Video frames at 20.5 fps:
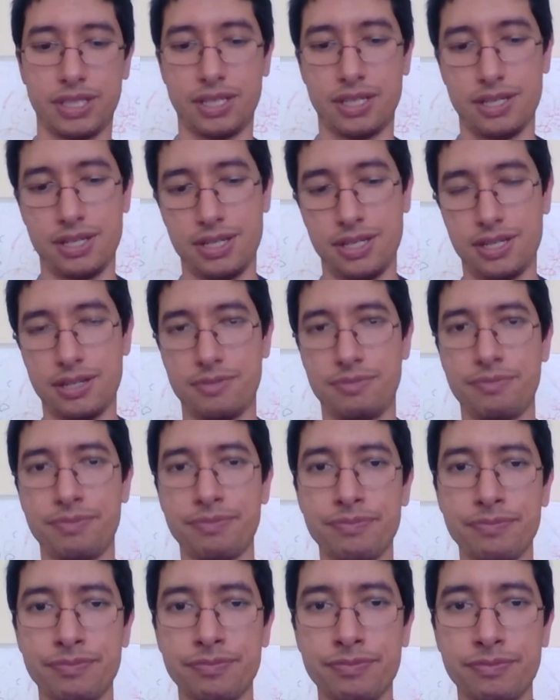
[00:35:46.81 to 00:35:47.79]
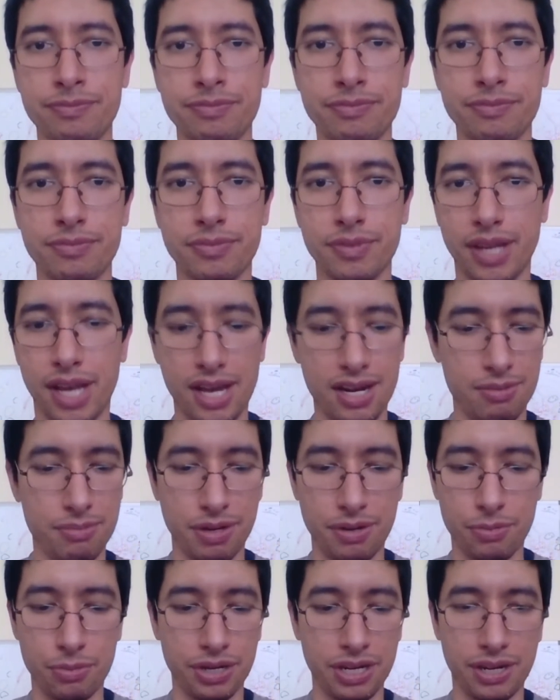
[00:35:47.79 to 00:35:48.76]
And I don't
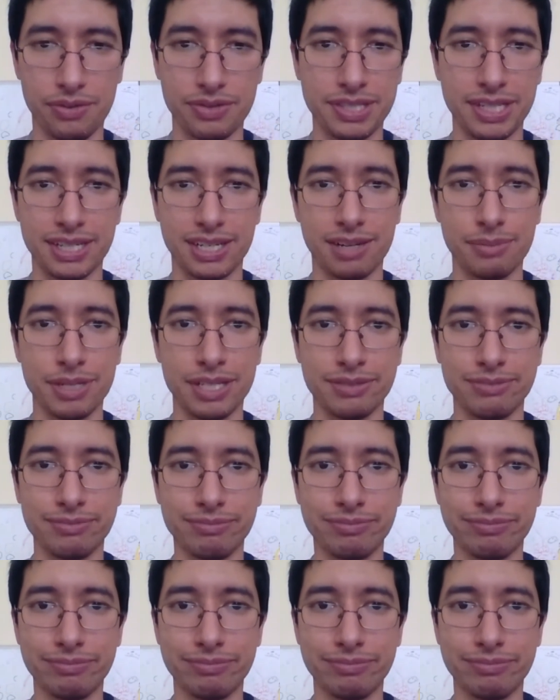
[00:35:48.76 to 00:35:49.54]
remember what I was talking about.